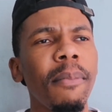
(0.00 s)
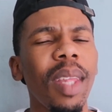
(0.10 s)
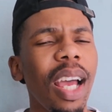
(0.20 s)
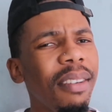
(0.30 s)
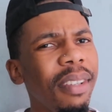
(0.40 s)

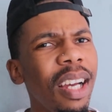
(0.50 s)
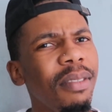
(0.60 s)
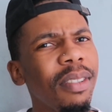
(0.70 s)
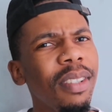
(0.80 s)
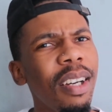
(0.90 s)
I
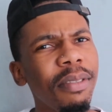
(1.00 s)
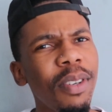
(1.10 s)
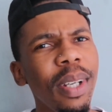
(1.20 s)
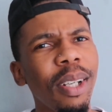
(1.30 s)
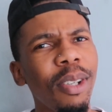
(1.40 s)
have
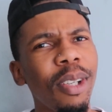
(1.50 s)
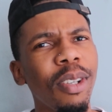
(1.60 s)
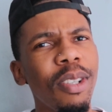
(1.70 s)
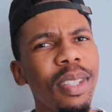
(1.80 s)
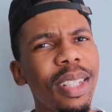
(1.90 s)
quite a lot
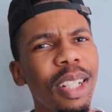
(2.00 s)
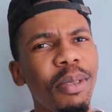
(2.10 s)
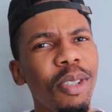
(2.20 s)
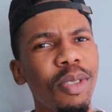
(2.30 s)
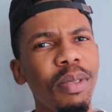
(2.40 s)
of content I
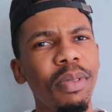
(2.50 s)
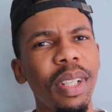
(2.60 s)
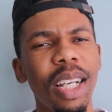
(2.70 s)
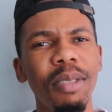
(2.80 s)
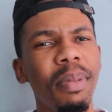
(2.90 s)
want to drop for
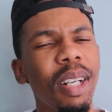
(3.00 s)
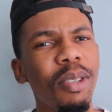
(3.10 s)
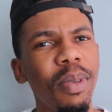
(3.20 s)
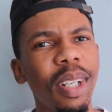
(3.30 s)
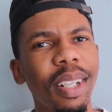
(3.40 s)
you guys, but I
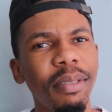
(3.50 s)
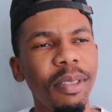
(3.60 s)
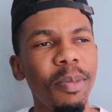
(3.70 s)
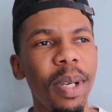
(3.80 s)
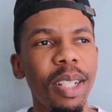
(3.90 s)
don't want to
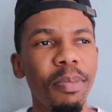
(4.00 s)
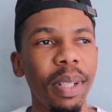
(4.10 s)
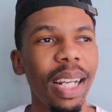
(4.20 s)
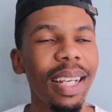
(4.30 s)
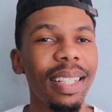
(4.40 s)
reveal much.
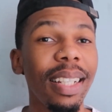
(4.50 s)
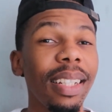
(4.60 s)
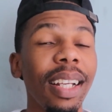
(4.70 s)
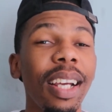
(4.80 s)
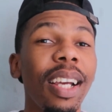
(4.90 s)
But like I
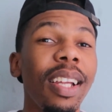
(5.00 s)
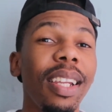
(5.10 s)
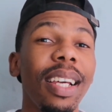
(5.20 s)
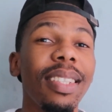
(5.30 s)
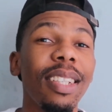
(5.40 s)
said,
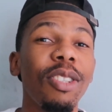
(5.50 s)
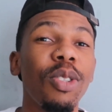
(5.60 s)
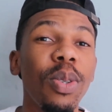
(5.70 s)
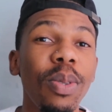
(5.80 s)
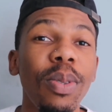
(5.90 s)
lesson
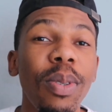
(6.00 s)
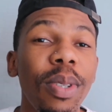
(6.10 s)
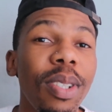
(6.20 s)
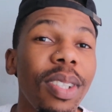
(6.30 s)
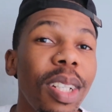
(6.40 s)
2
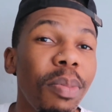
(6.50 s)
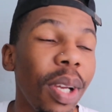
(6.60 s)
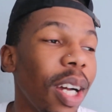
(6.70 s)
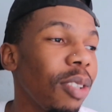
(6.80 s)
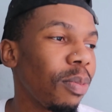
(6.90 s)
is going to
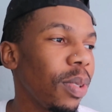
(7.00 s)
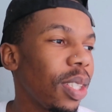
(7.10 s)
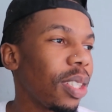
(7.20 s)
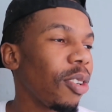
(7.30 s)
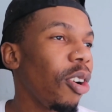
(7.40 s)
be out,
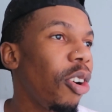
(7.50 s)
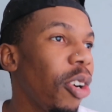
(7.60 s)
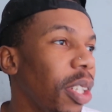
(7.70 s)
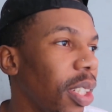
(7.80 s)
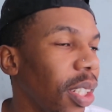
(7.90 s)
which is
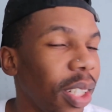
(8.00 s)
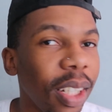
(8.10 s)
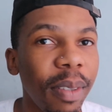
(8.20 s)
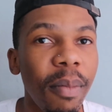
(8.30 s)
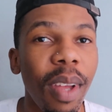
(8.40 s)
on
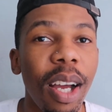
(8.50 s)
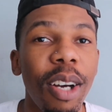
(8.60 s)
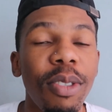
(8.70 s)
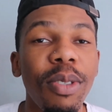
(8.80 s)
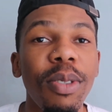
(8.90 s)

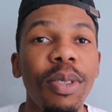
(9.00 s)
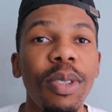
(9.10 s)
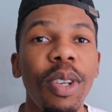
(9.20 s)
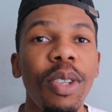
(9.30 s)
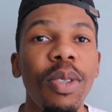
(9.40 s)
how to
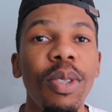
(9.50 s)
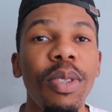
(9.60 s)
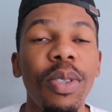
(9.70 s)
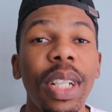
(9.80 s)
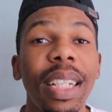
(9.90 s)
use
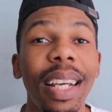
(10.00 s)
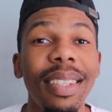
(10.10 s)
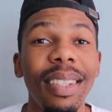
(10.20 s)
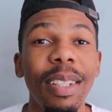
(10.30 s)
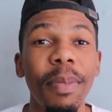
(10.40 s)
trend
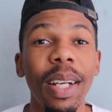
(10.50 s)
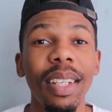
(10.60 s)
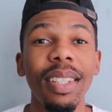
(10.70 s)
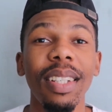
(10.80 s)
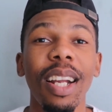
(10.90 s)
lines in the
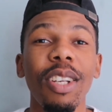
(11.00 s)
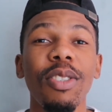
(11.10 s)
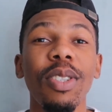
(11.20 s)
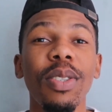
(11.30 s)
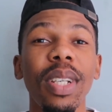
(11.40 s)
markets and how
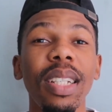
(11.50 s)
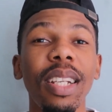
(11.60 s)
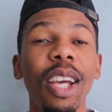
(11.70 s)
to trade